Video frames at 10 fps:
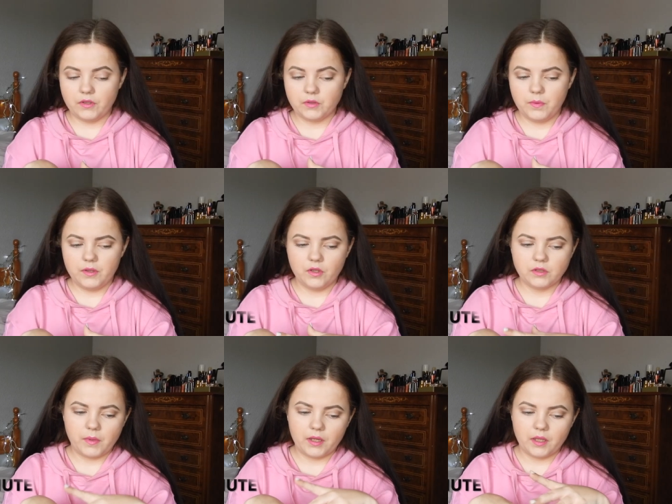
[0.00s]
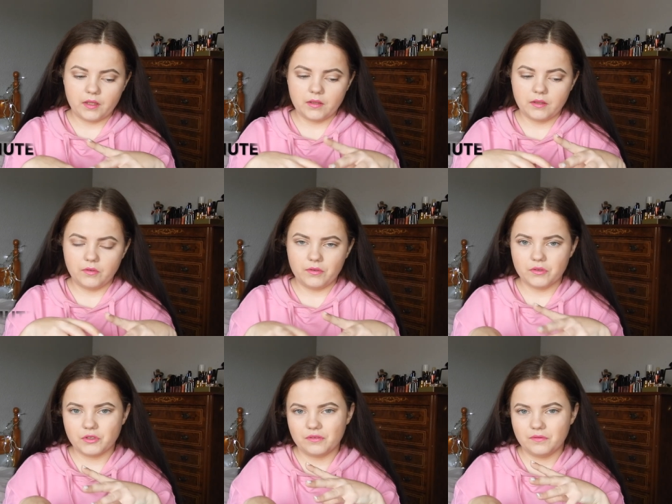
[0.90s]
first video make like
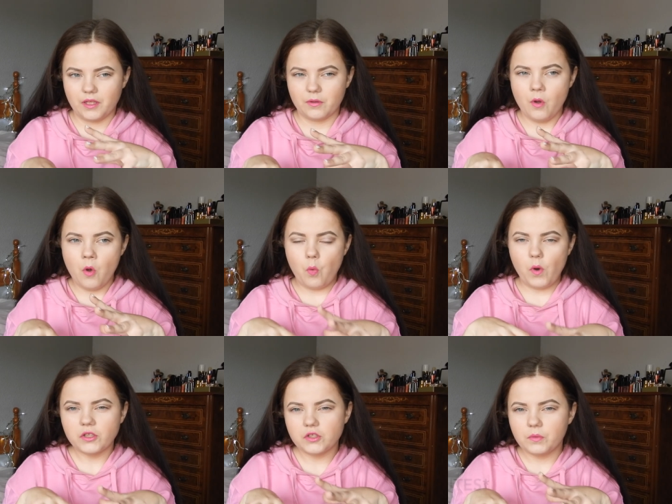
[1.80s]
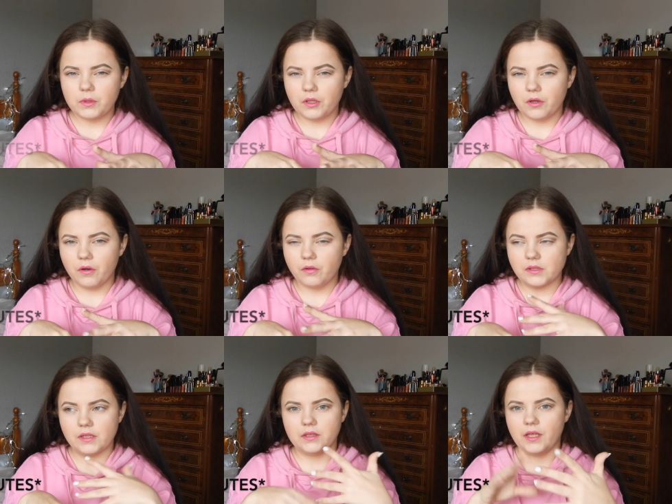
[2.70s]
introduction like one two
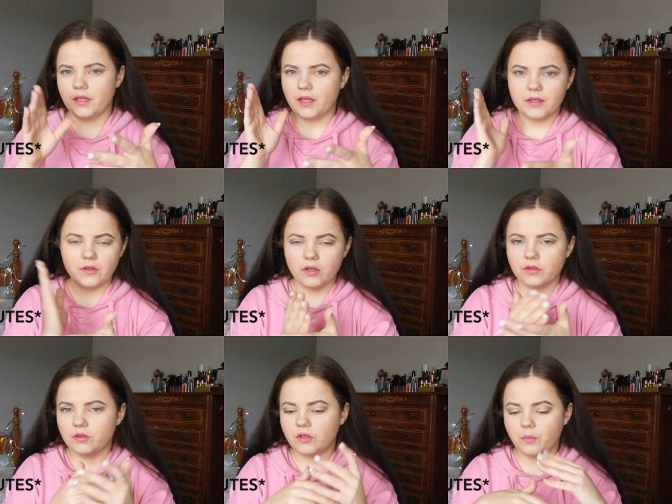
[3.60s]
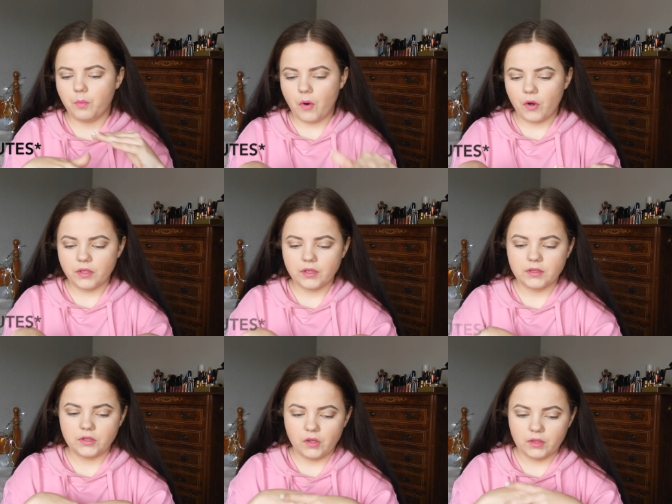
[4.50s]
videos and then like cut on your point
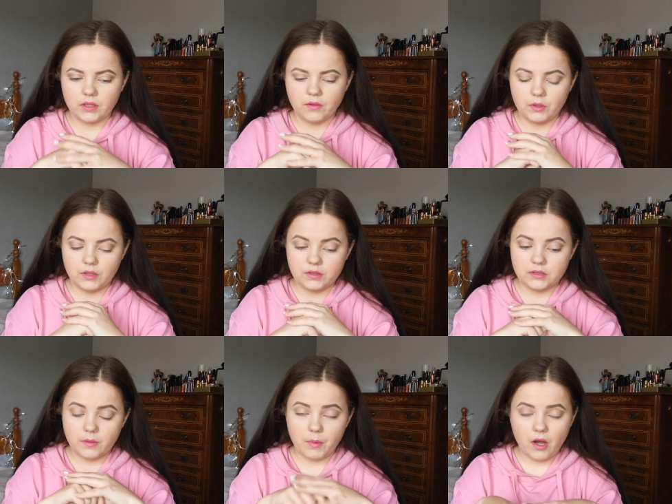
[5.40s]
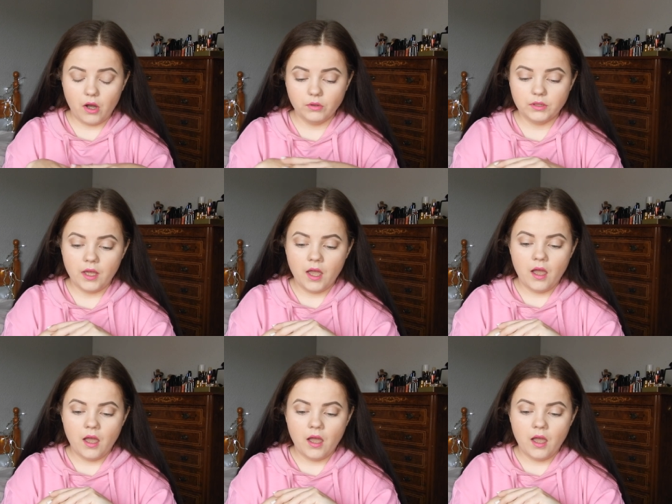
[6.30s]
and talking what's about